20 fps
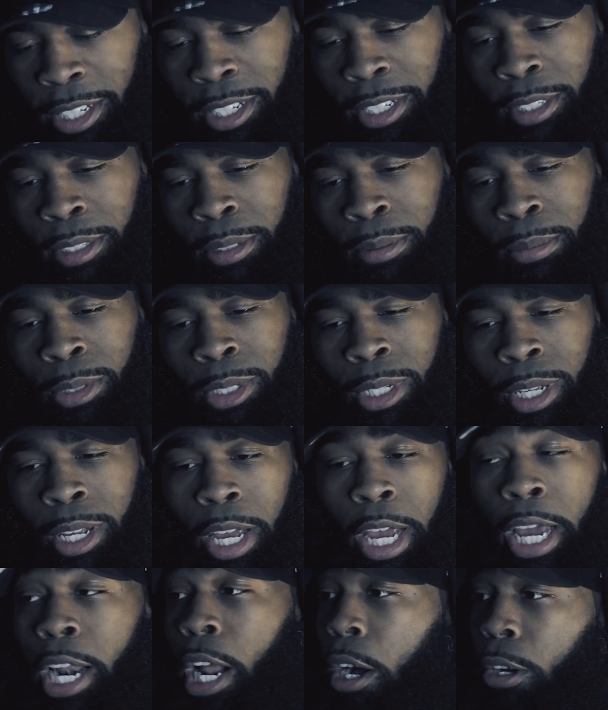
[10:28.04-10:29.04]
comes,
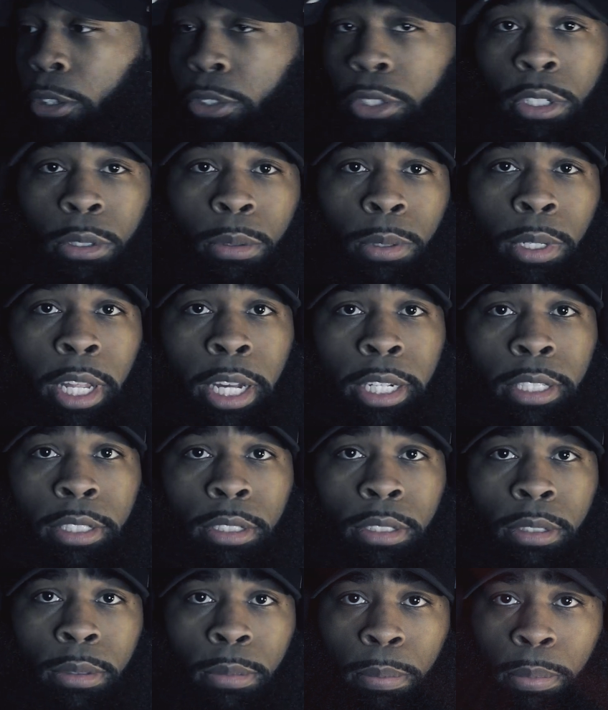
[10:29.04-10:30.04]
and I also would like
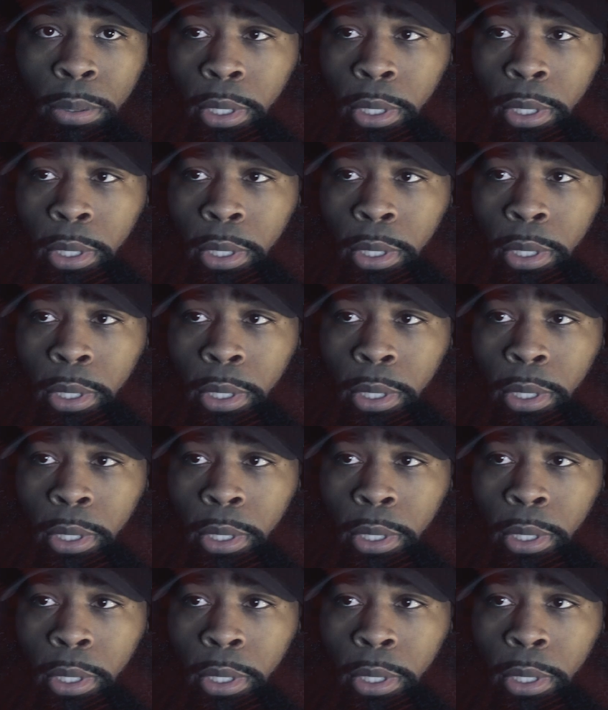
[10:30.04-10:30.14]
to